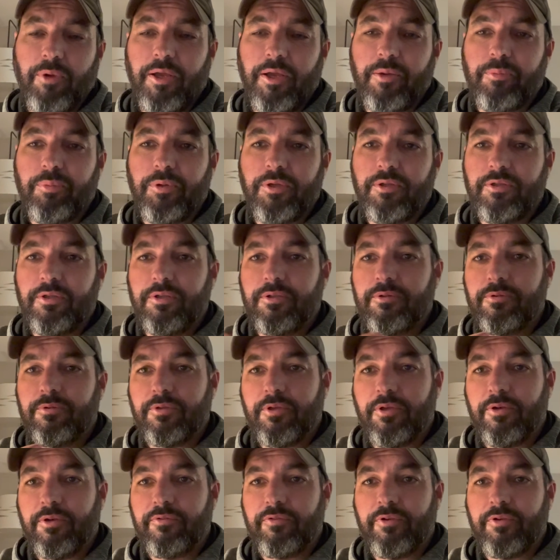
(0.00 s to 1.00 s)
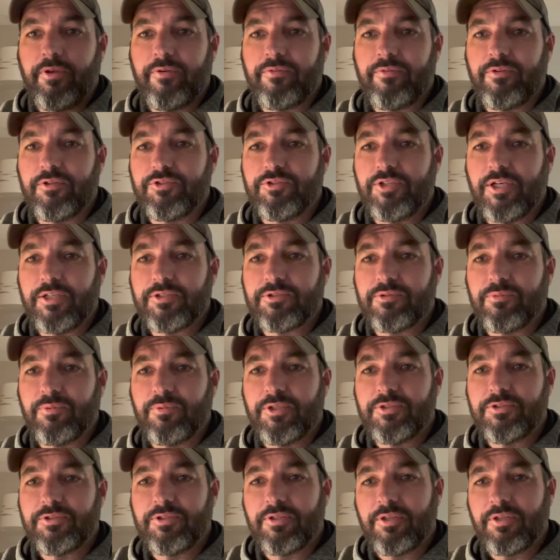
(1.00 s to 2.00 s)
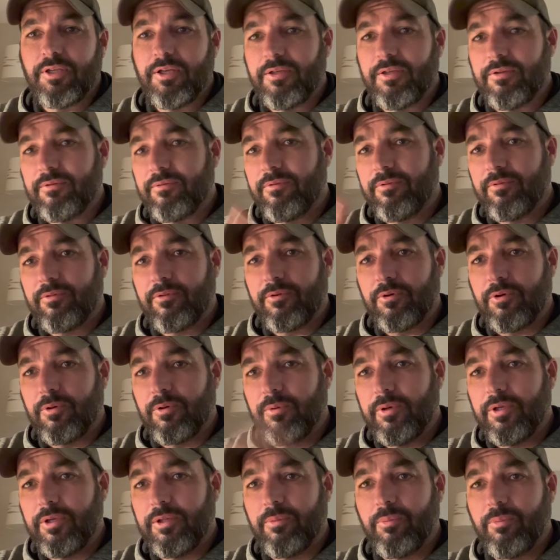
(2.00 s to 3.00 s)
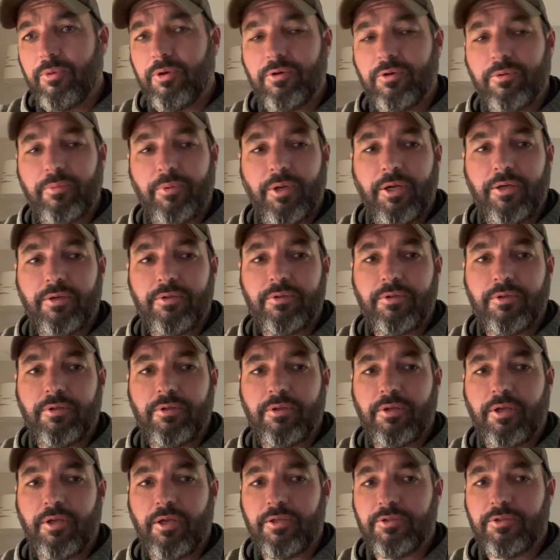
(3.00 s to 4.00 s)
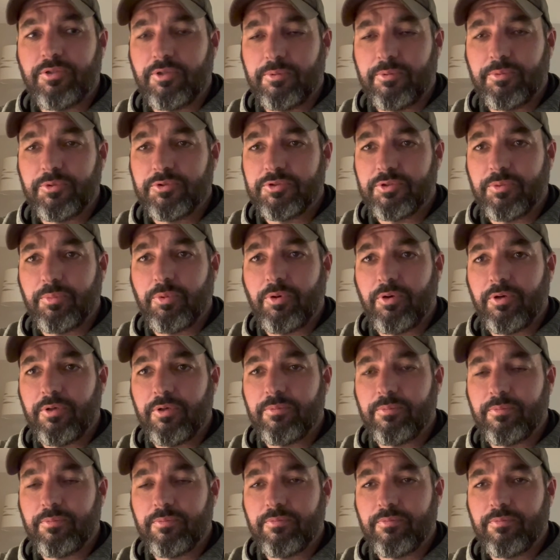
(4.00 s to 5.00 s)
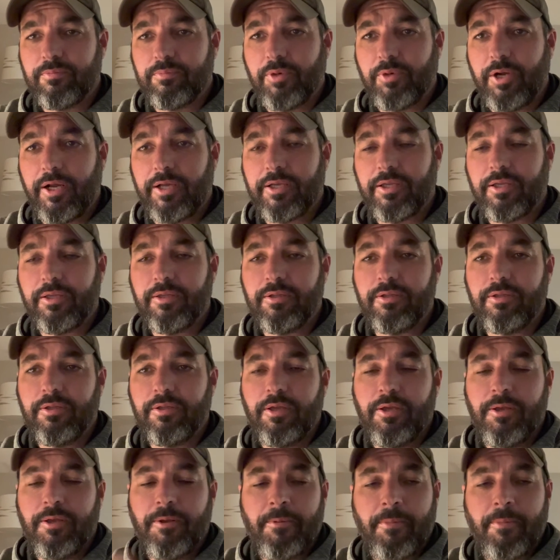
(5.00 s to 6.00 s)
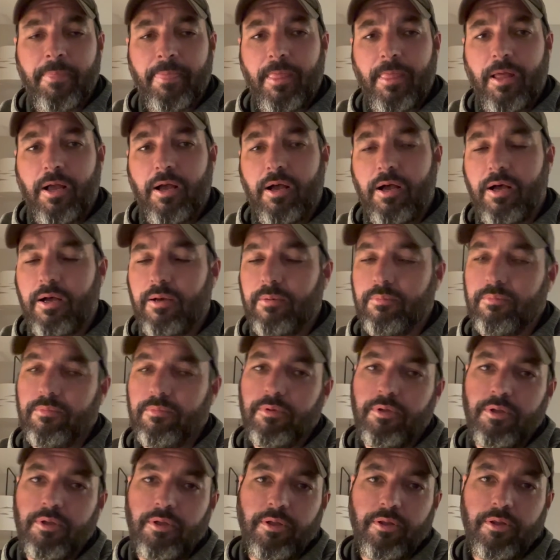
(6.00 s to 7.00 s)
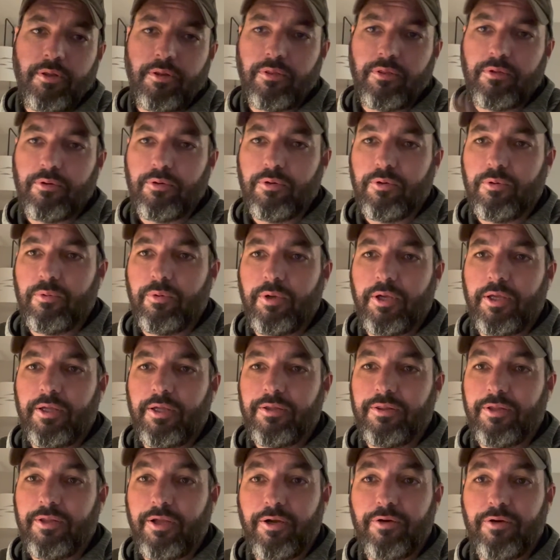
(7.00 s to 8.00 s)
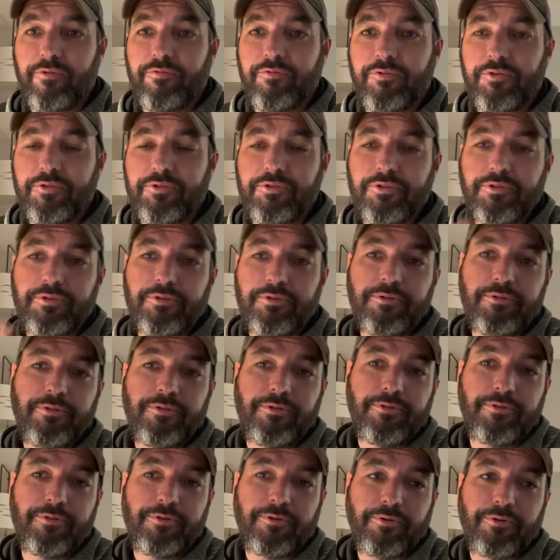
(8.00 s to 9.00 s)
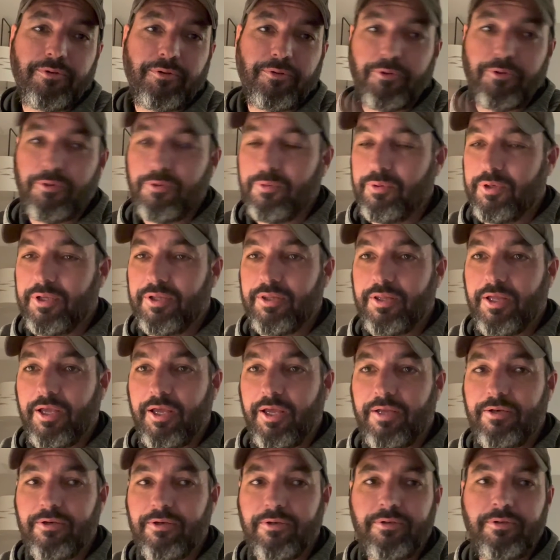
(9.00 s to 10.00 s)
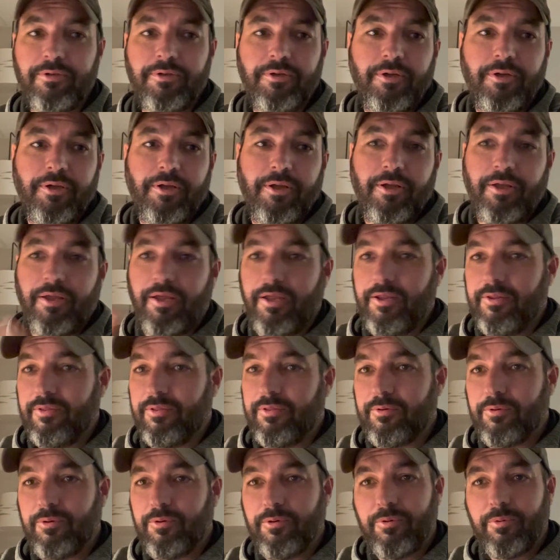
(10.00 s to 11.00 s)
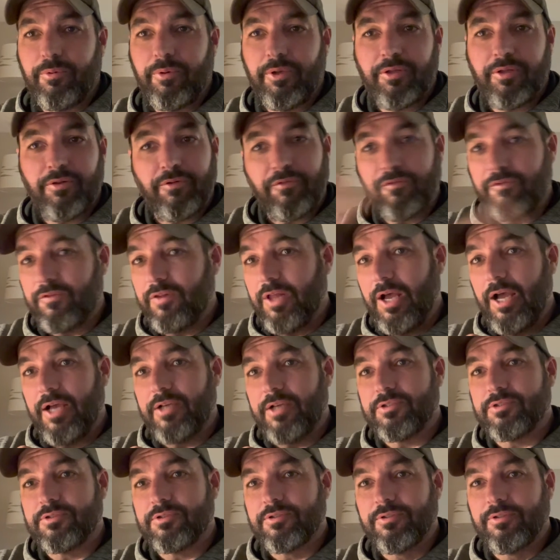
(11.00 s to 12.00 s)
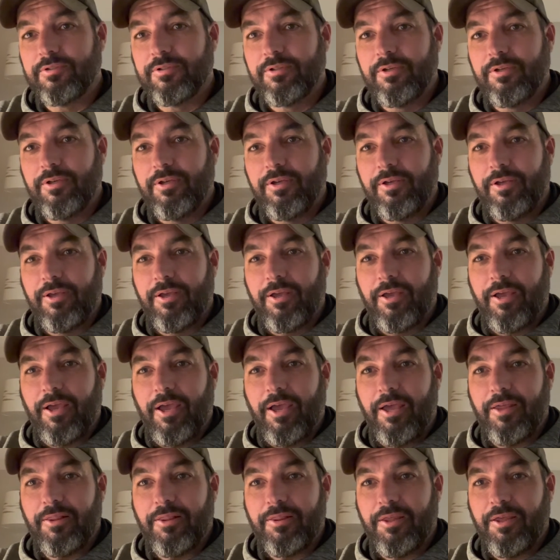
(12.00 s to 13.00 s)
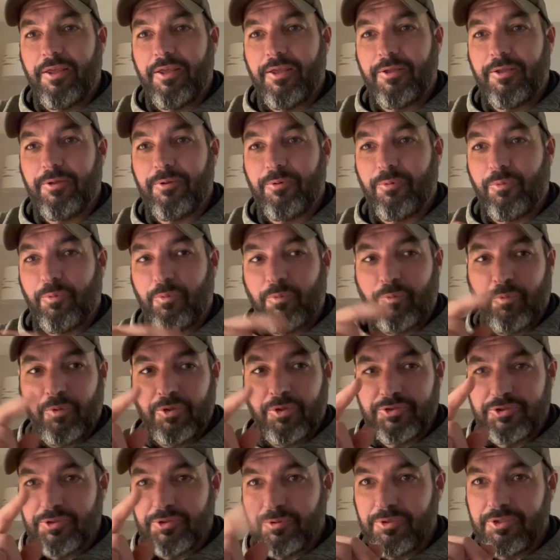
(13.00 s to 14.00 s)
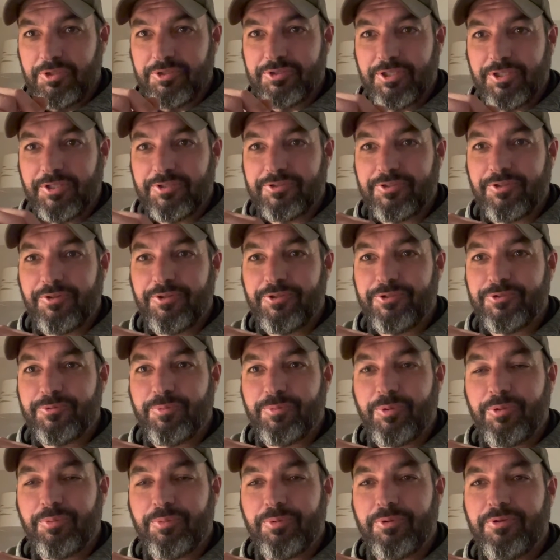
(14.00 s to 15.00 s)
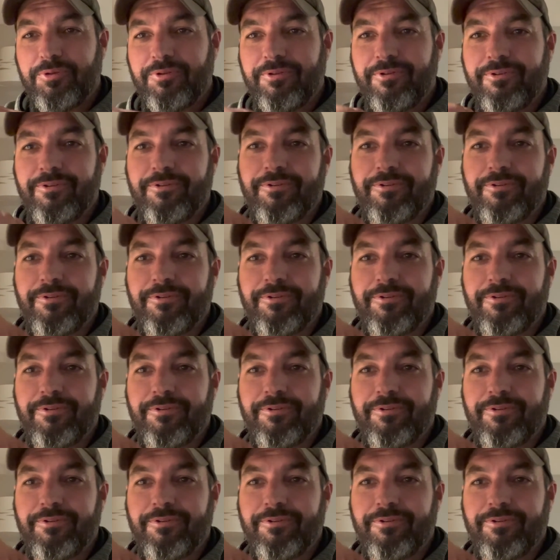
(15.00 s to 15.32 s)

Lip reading: opinion, if you have the Jackson Racing kit, throw away the motor mount, turbo support bracket, throw away the air filter, throw away the header, and throw away the flash. And then once you reach out to these people,